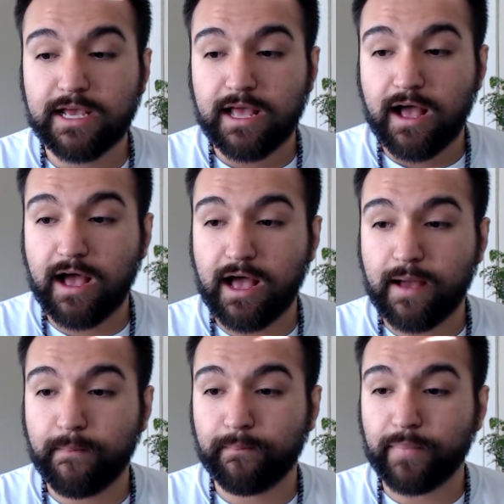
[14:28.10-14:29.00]

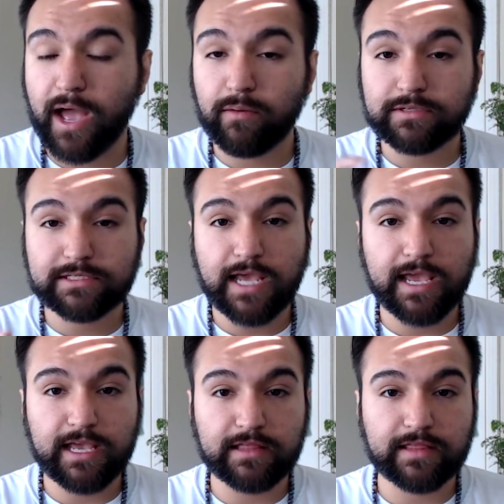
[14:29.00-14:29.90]
I was
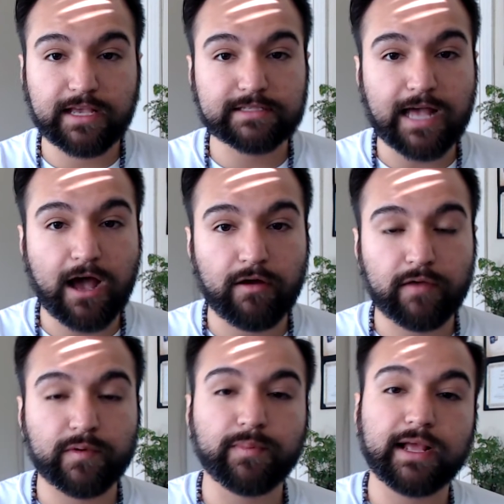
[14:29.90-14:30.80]
taking things out
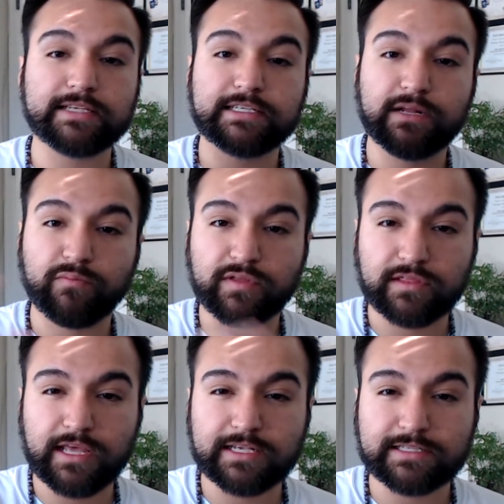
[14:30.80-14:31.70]
and replacing them with
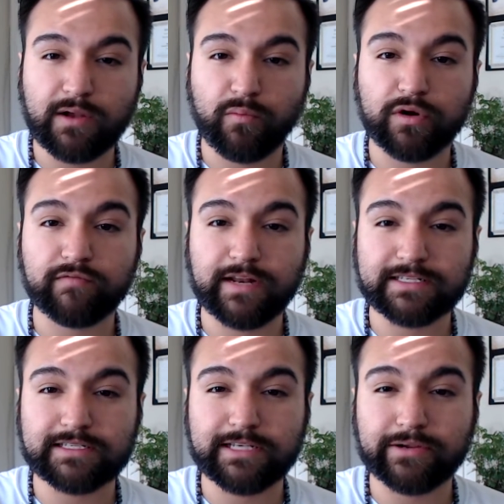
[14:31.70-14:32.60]
things that weren't
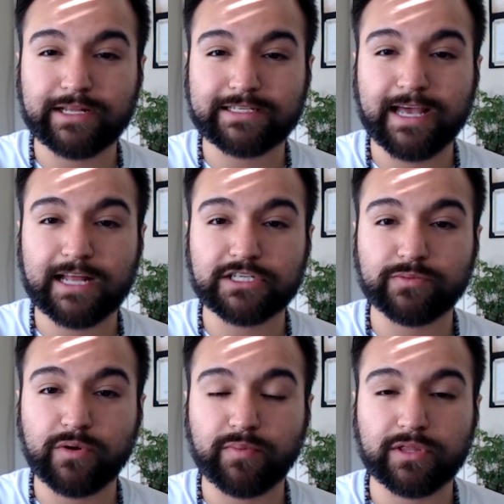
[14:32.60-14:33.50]
necessarily
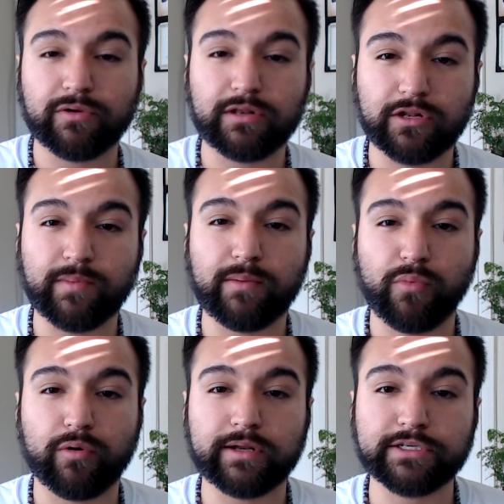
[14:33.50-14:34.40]
tangible, but they're a little bit
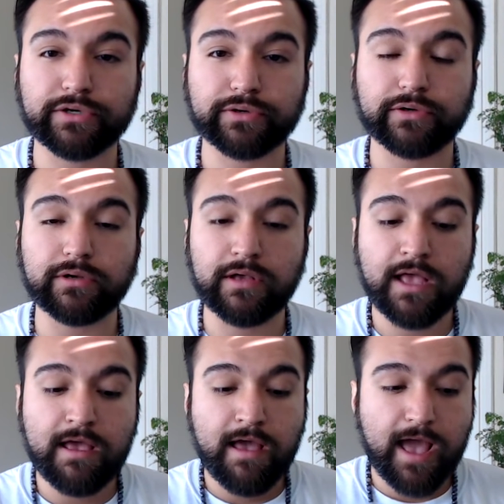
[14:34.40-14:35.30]
more internal.
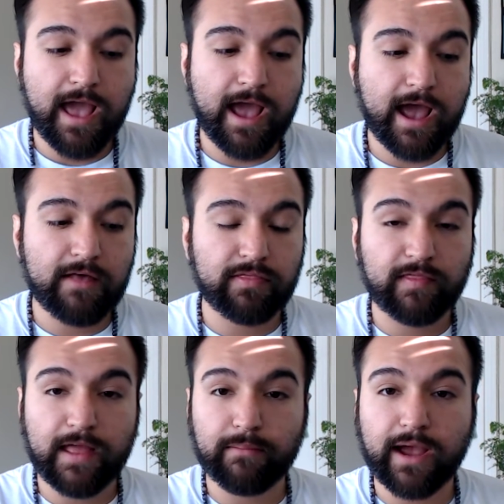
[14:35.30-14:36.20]
And
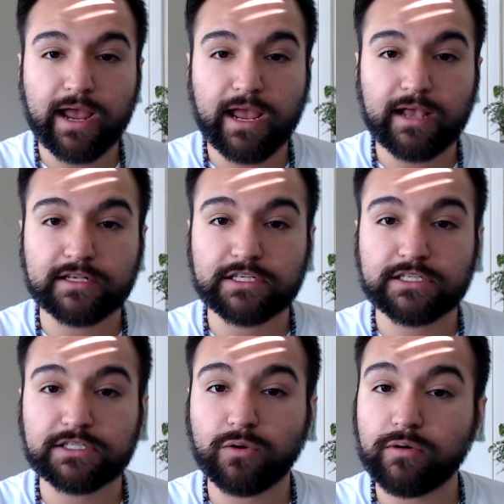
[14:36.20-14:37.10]
then my
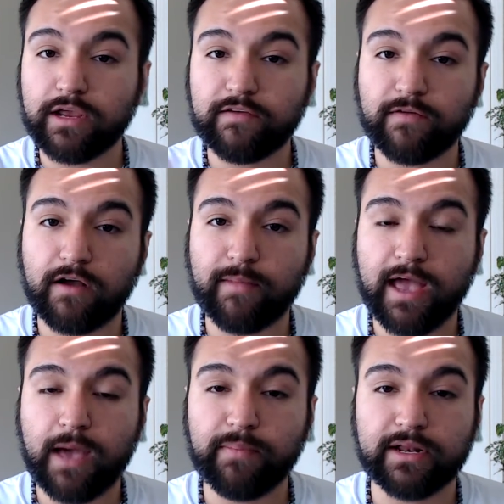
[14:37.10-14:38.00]
story, my
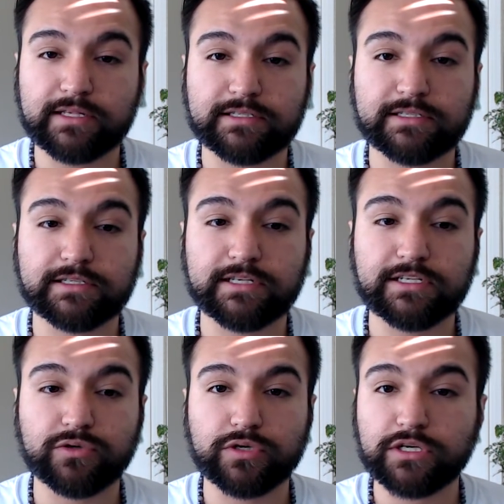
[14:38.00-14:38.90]
happiness and success
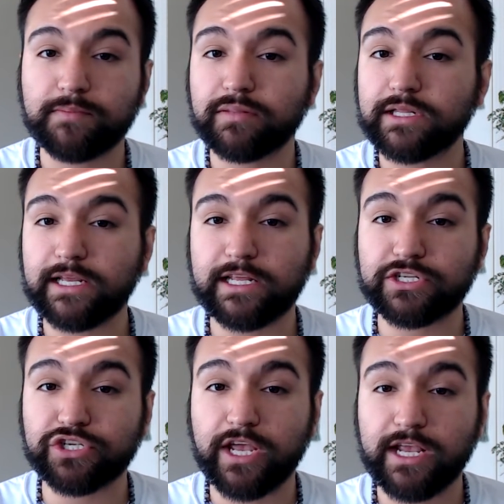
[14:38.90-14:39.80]
story, completely
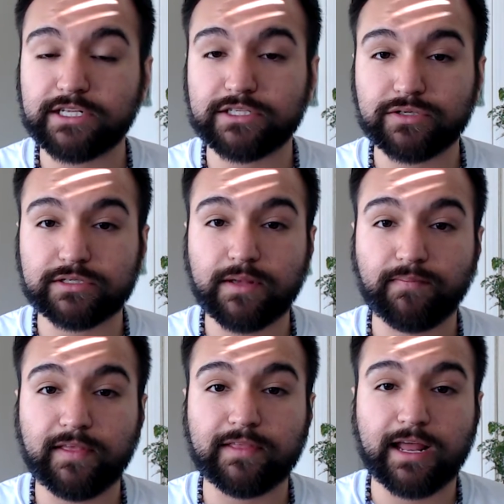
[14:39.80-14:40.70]
changed into
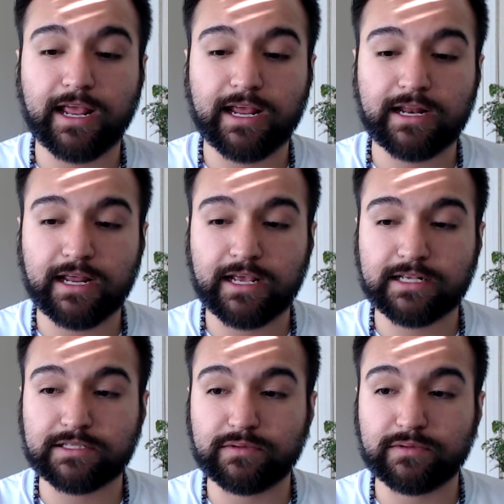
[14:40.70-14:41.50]
something that it is